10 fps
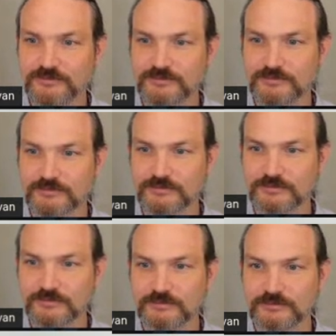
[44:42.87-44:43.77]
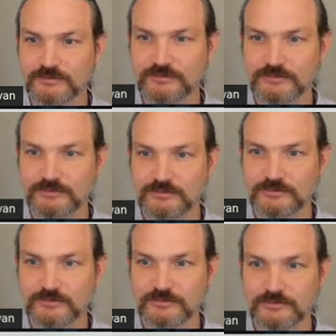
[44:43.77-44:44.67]
it was alpha, then
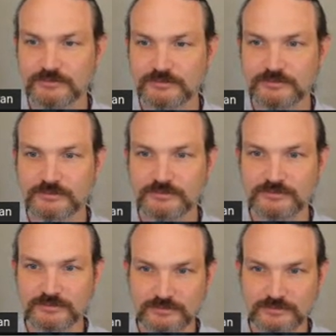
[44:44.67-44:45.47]
upcoming one there is